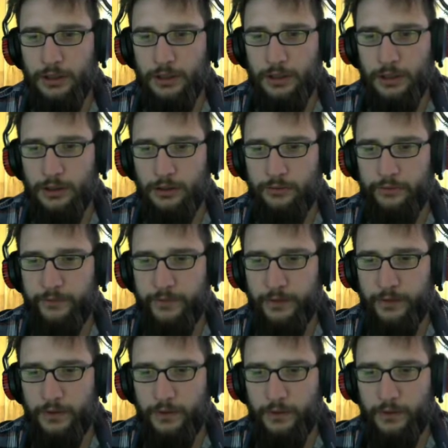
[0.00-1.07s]
Can have
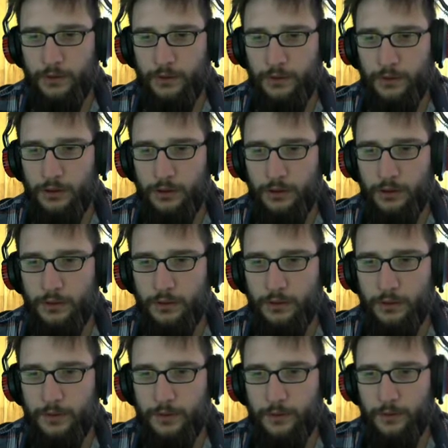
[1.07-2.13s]
these
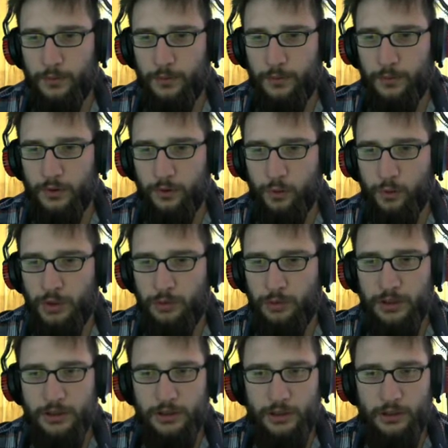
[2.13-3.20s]

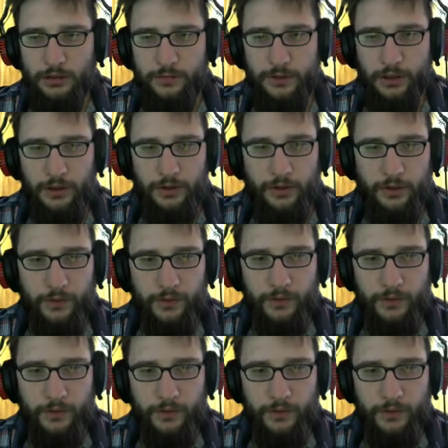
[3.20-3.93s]
Dreamer artifacts.